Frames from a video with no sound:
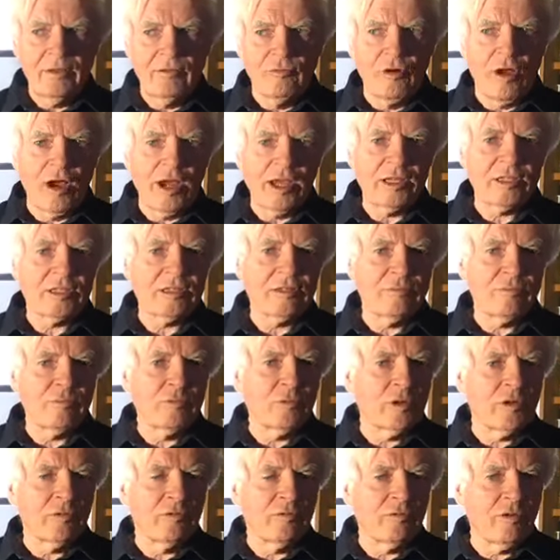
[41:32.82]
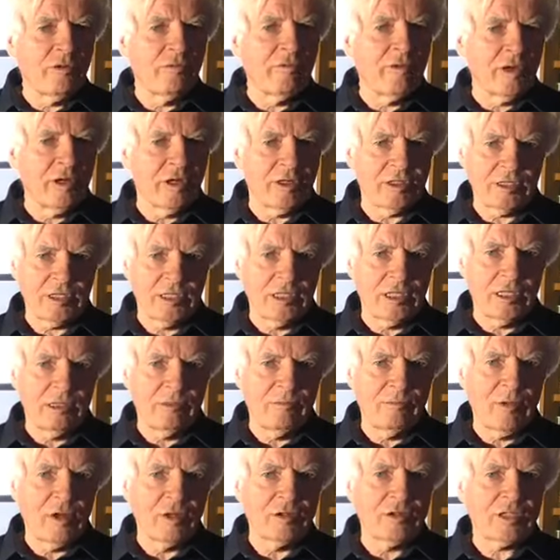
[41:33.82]
rights would have reverted in
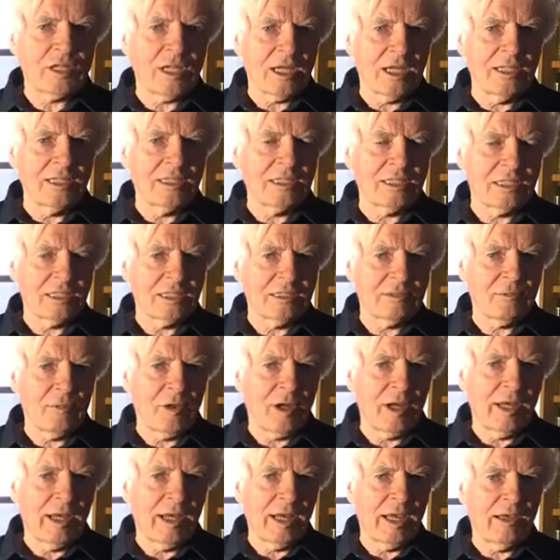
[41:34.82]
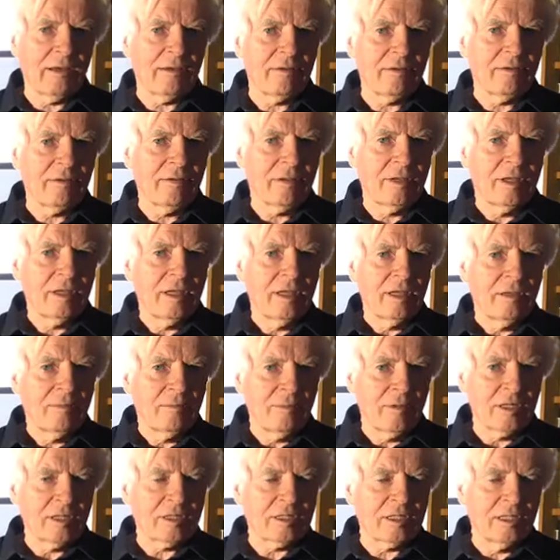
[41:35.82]
most cases by now,
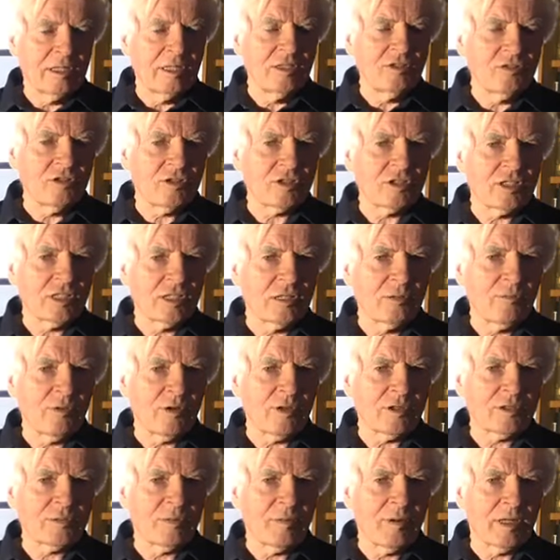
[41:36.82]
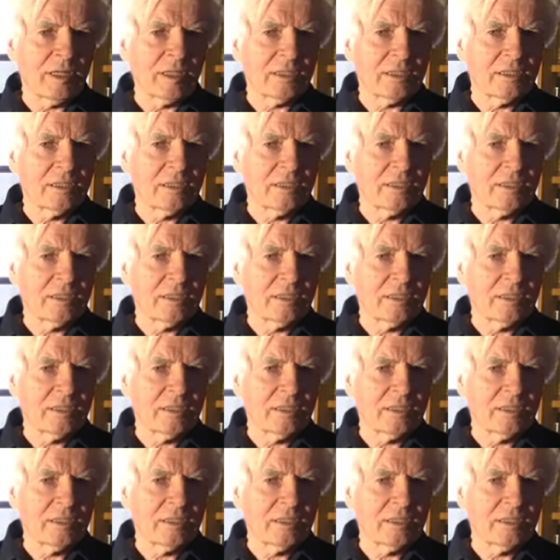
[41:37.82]
but it's an interesting prospect.